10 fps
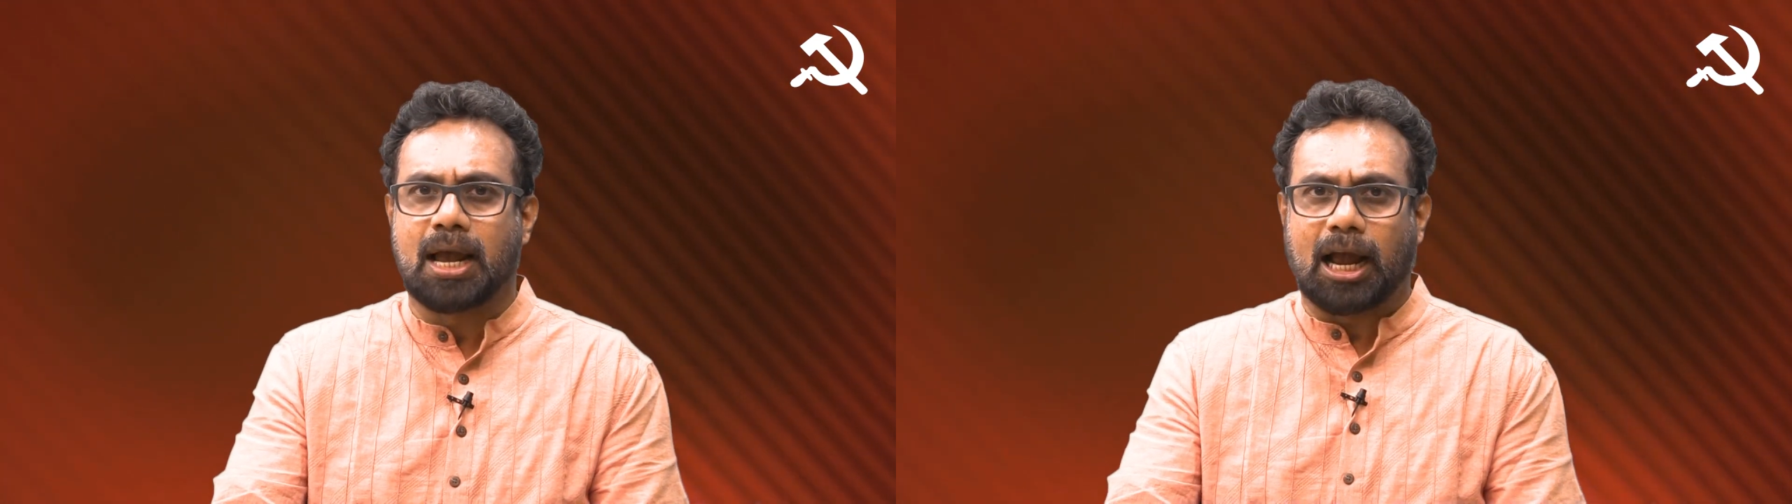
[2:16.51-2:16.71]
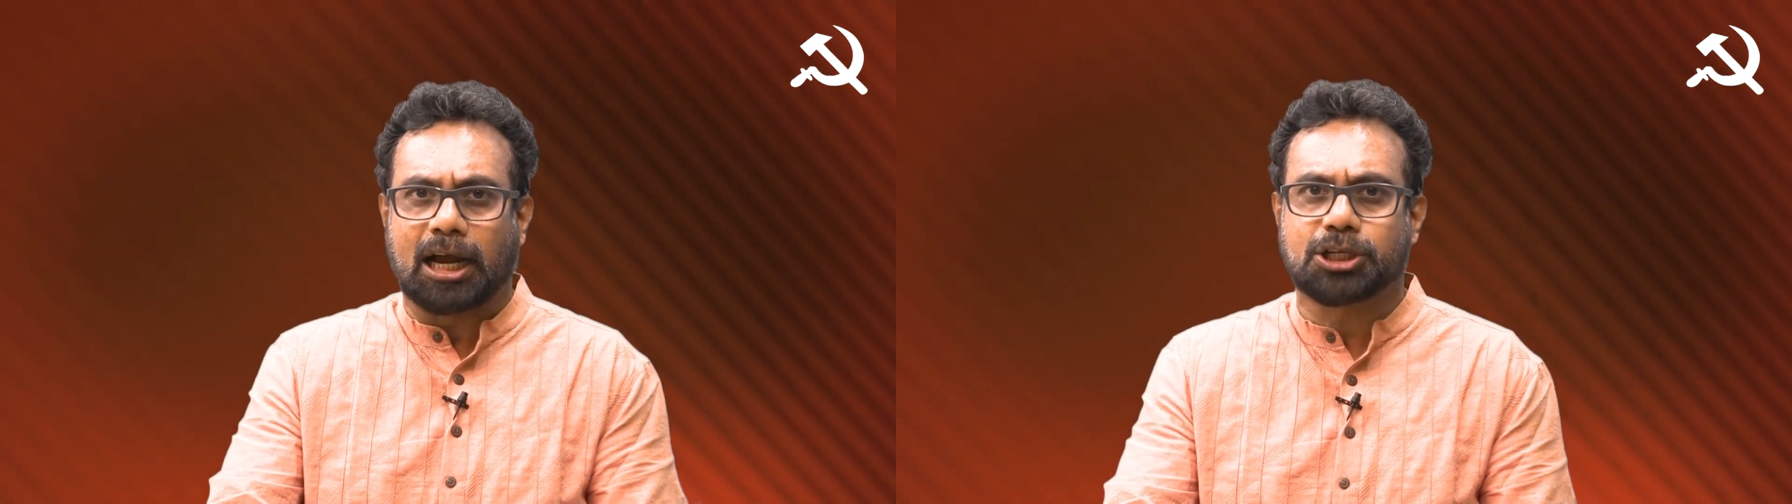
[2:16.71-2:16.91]

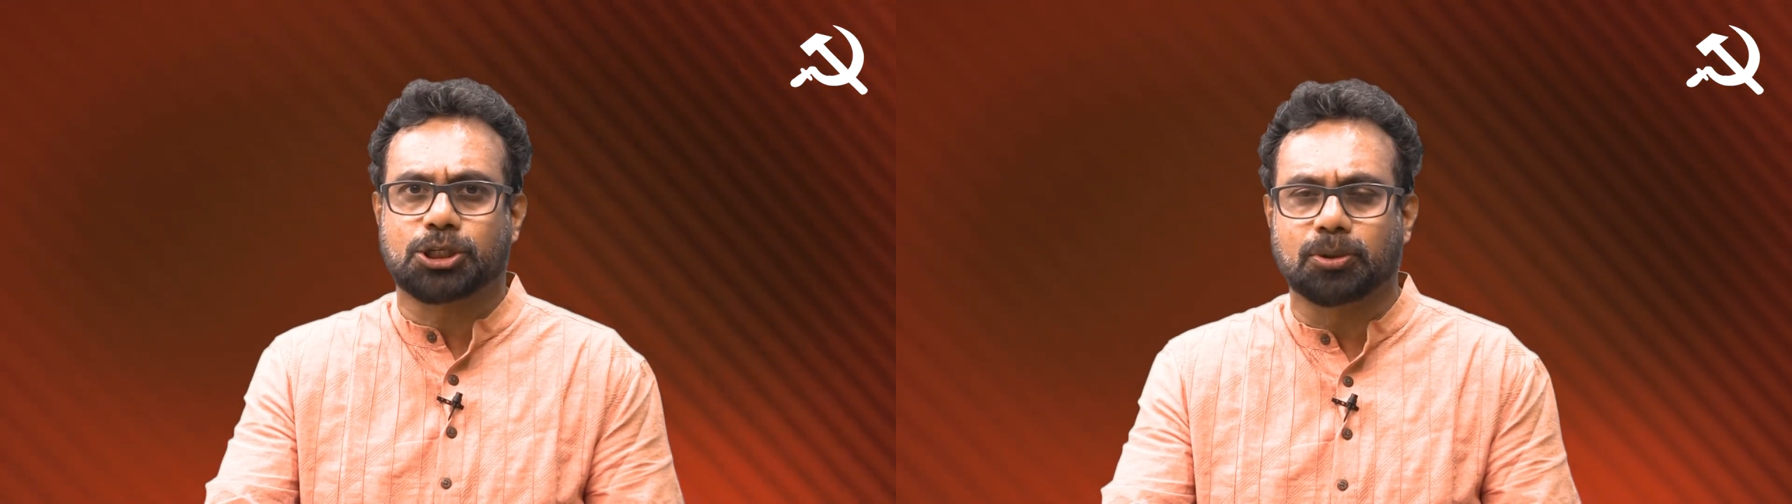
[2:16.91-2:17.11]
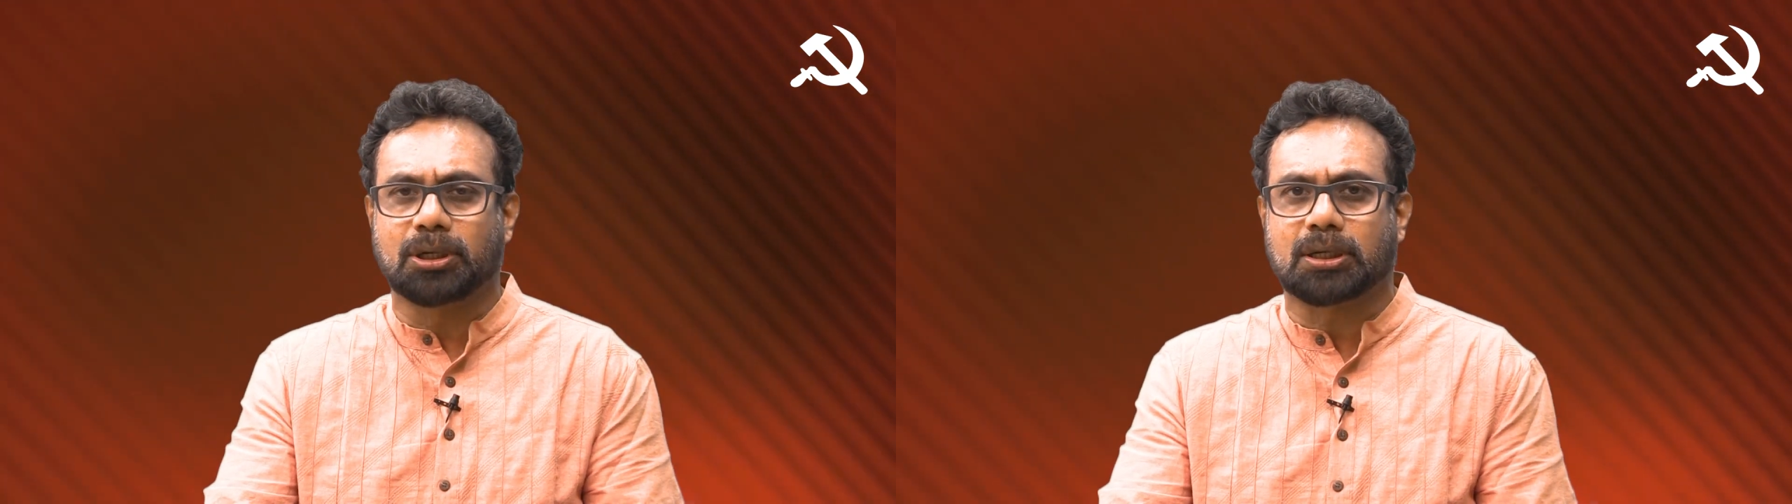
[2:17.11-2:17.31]

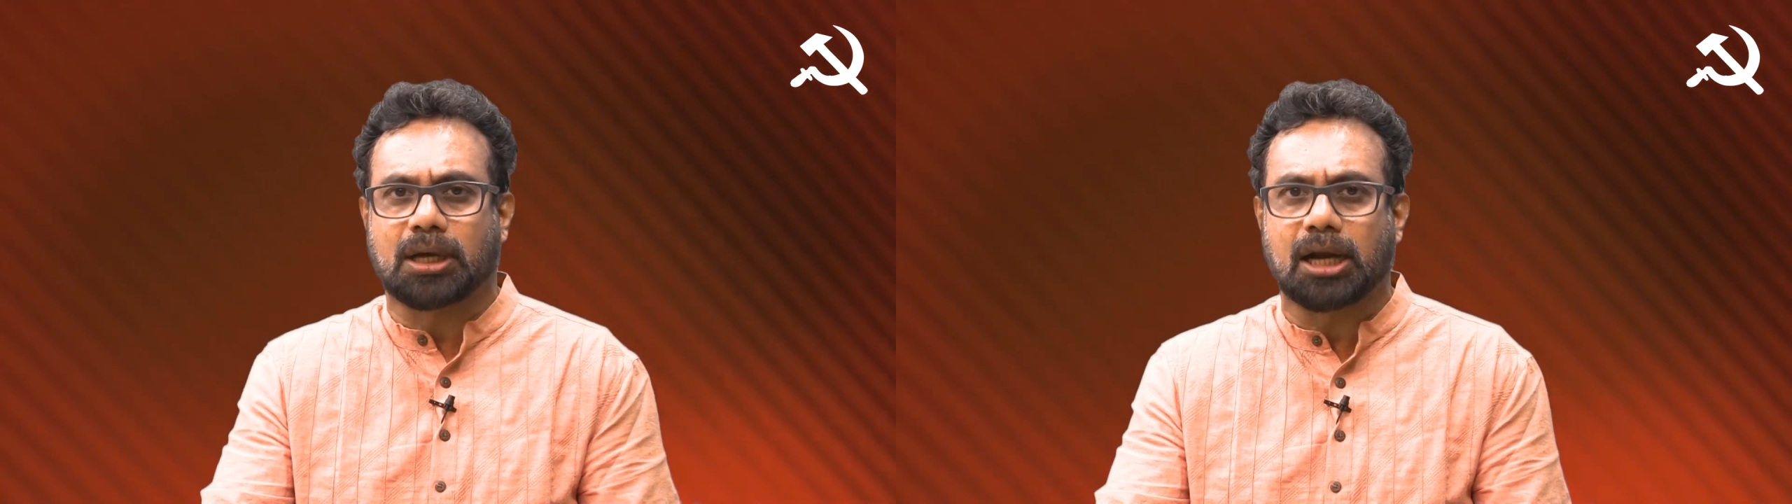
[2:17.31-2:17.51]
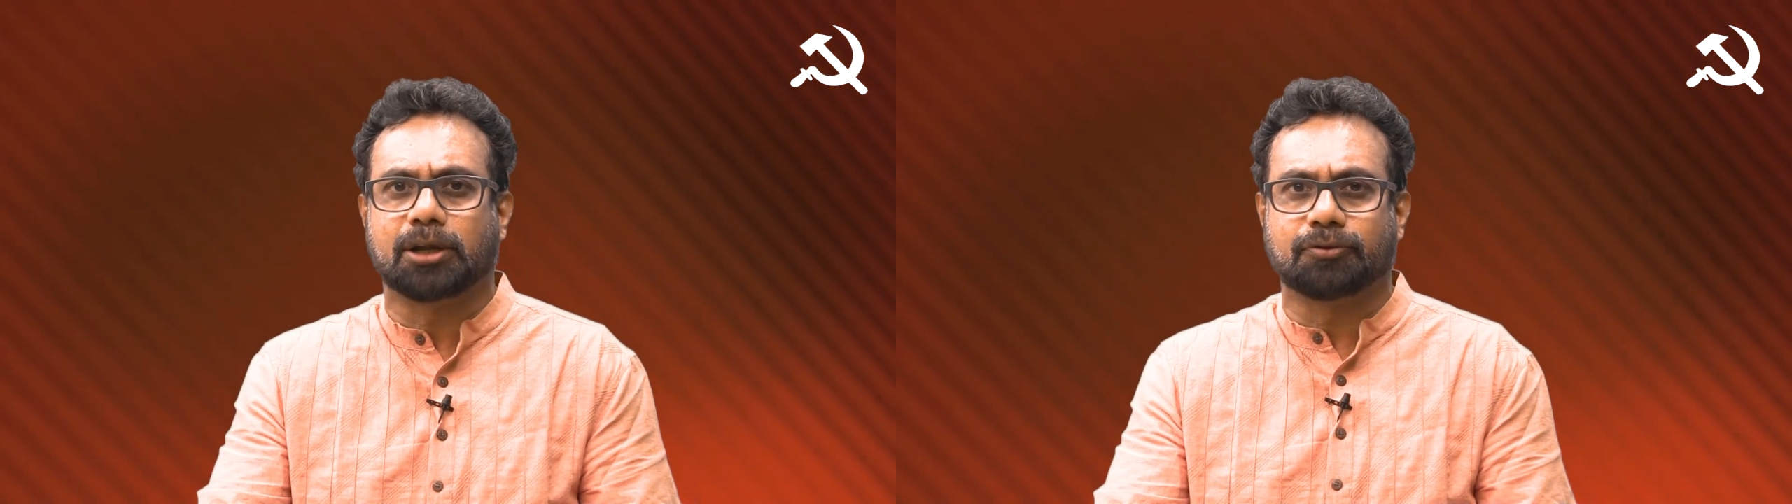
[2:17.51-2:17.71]
actual
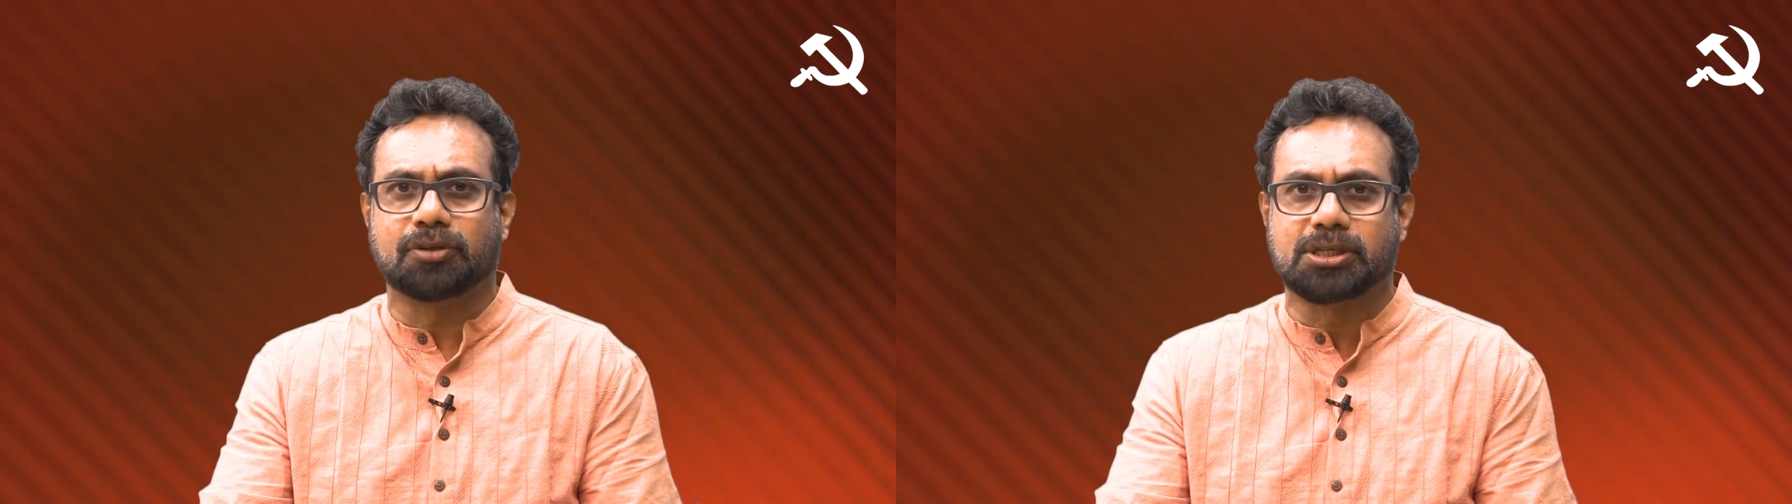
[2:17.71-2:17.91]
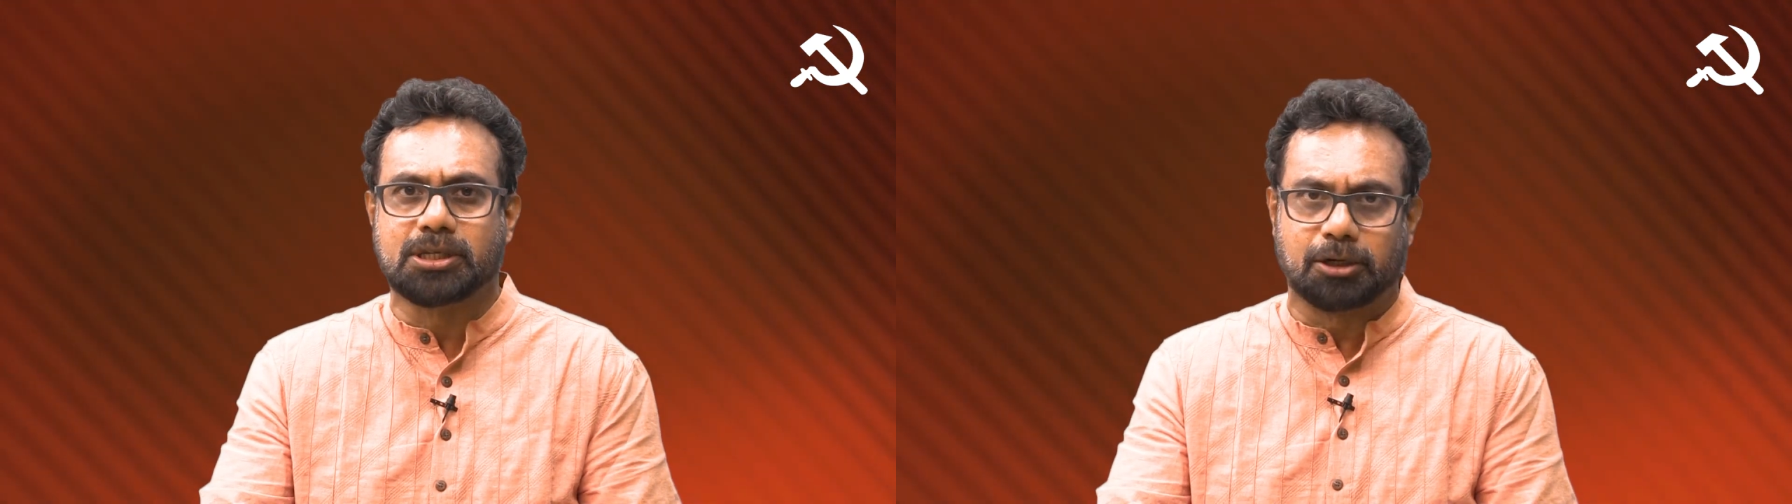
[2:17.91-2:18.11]
color of
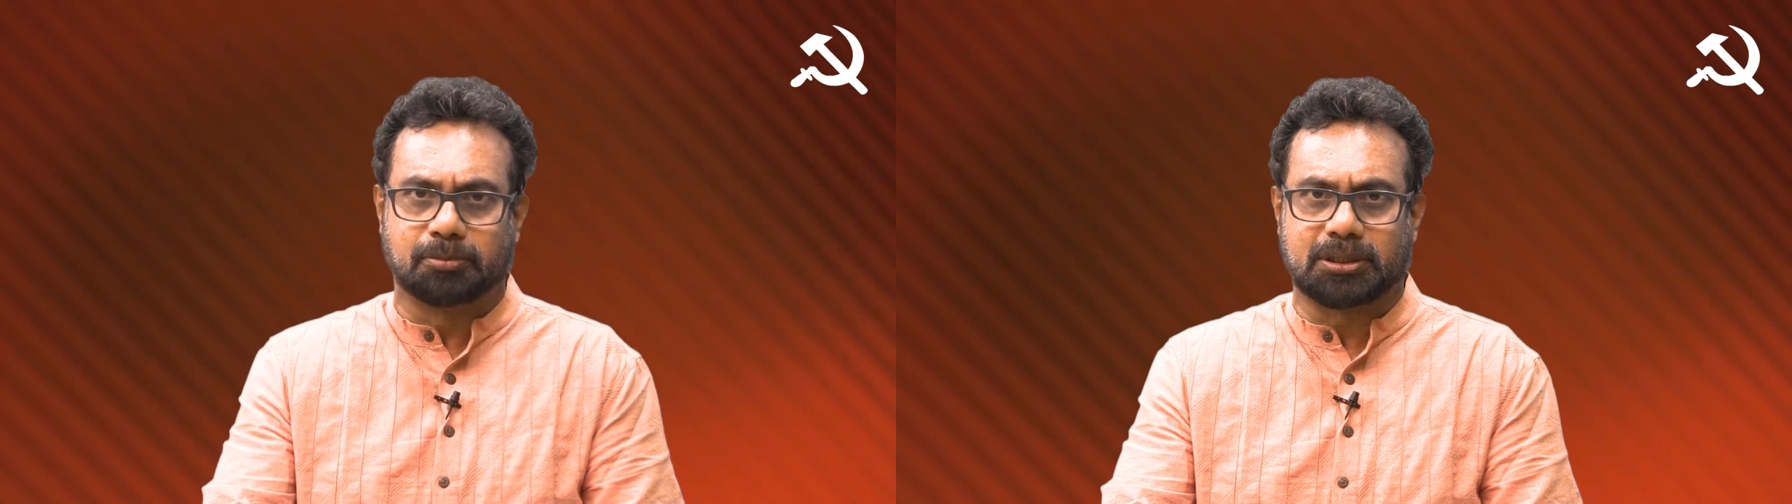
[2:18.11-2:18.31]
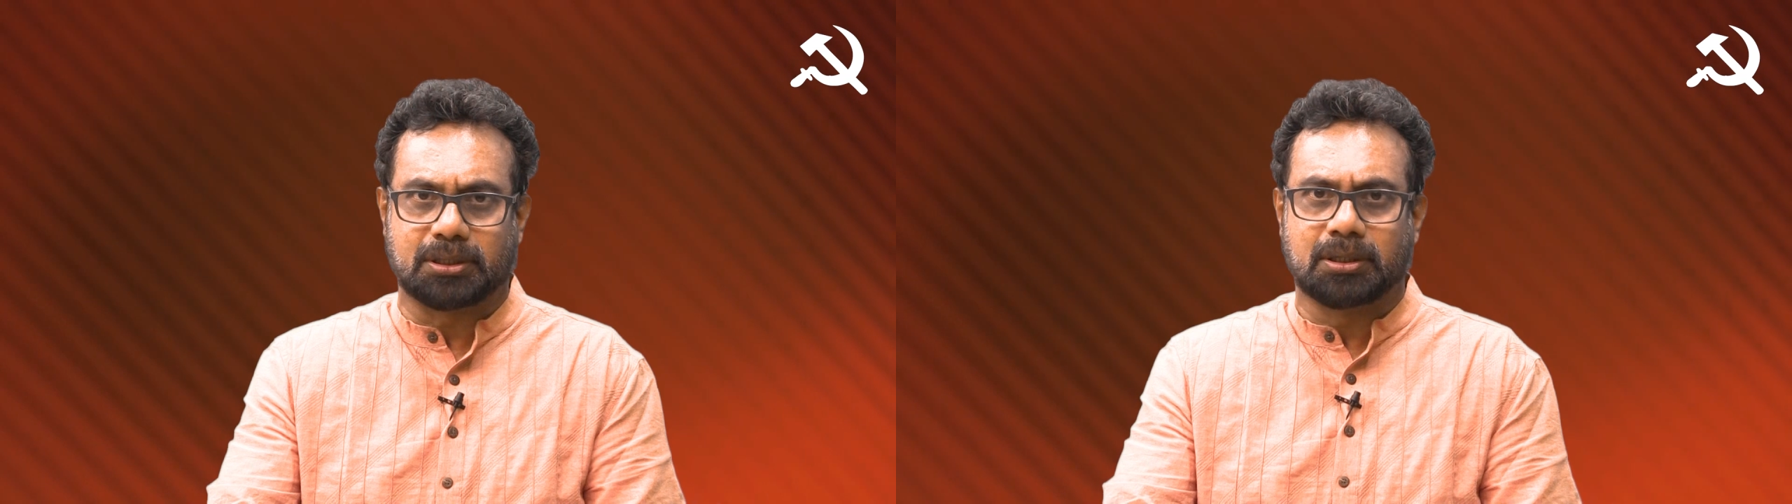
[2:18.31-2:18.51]
this
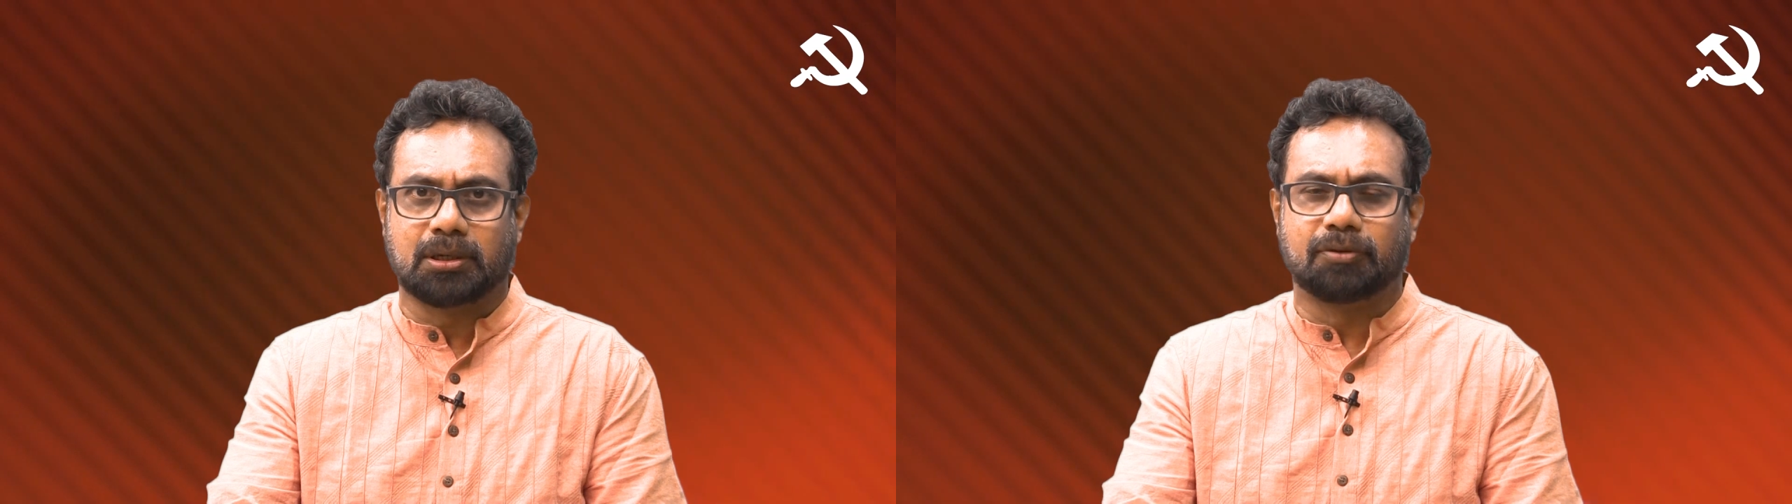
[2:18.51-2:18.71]
government